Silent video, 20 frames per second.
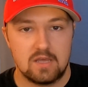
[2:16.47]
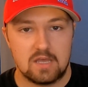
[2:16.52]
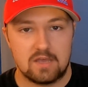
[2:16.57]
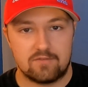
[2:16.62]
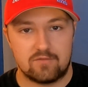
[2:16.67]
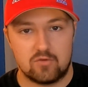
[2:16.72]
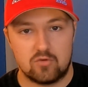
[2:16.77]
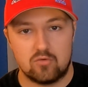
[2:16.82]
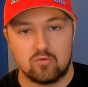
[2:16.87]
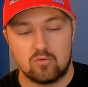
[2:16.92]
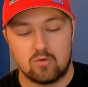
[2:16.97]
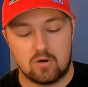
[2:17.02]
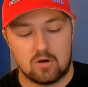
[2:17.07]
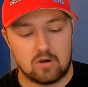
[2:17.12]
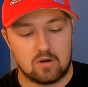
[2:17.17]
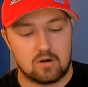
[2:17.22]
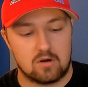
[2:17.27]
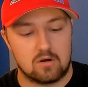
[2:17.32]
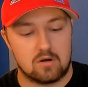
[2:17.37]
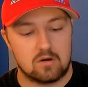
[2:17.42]
if you
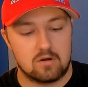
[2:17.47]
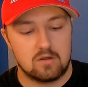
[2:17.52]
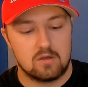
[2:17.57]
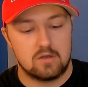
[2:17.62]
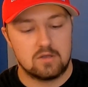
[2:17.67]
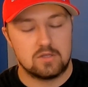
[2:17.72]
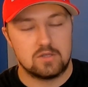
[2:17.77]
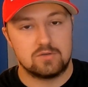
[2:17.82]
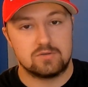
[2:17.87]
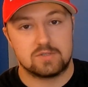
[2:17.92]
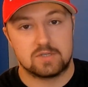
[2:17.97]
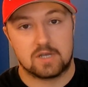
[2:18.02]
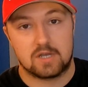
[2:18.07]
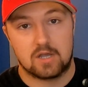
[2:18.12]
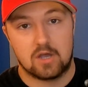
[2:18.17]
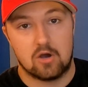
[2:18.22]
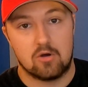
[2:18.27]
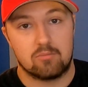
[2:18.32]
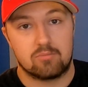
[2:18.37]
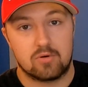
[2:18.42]
are using a
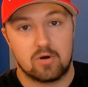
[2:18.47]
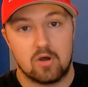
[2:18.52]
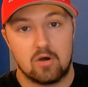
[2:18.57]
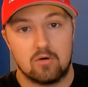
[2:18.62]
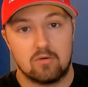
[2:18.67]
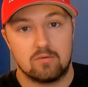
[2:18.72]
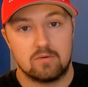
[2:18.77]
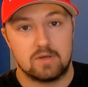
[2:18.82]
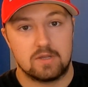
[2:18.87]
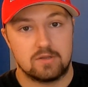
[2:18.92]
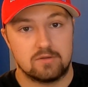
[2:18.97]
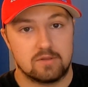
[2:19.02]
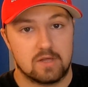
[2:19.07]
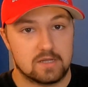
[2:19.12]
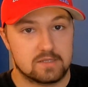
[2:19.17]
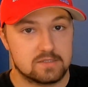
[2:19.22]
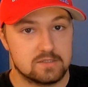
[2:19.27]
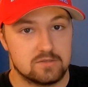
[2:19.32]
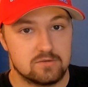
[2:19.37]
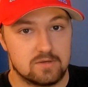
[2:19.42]
GoPro and you
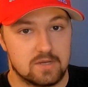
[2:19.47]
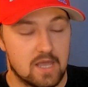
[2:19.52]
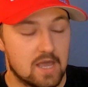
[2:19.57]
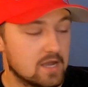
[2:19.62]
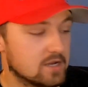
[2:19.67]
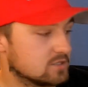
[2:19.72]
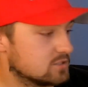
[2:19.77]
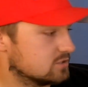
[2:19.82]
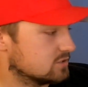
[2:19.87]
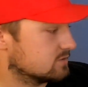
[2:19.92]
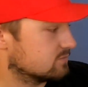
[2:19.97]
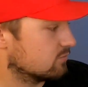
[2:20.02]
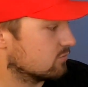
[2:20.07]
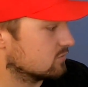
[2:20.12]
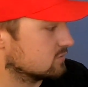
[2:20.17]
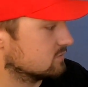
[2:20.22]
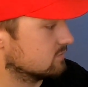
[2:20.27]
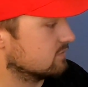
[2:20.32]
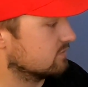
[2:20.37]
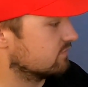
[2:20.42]
like to do any action
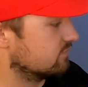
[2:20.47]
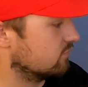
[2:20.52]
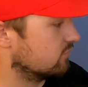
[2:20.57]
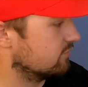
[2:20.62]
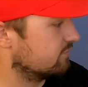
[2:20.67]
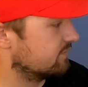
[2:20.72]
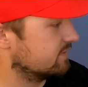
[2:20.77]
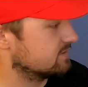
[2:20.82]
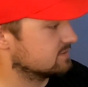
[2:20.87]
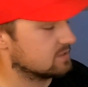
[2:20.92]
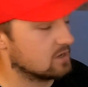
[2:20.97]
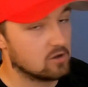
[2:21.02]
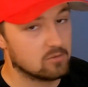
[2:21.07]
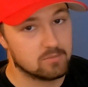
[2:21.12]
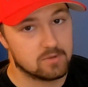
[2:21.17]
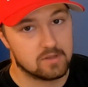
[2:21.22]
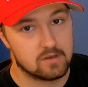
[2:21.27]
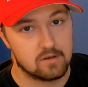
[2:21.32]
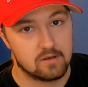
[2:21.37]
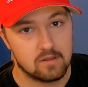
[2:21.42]
sports with a full face
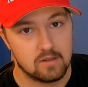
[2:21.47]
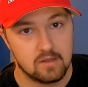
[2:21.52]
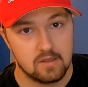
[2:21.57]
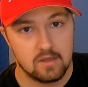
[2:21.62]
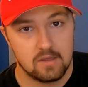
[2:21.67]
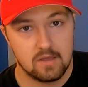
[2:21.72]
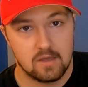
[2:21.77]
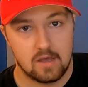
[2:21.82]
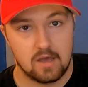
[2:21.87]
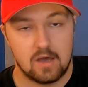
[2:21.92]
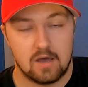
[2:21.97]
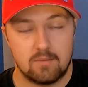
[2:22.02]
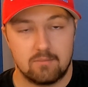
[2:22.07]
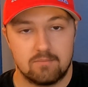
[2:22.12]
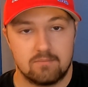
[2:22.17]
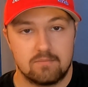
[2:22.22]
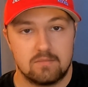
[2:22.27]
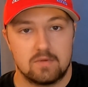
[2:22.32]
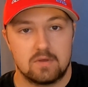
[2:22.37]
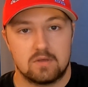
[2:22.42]
helmet,
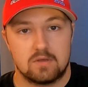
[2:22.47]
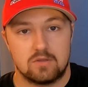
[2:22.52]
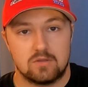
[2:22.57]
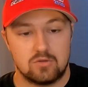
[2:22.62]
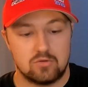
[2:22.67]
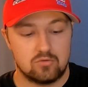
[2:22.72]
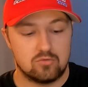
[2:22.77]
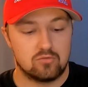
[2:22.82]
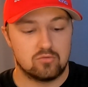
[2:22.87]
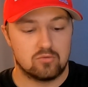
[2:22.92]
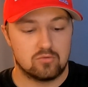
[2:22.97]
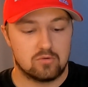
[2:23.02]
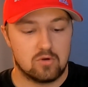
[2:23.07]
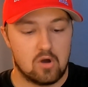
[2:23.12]
you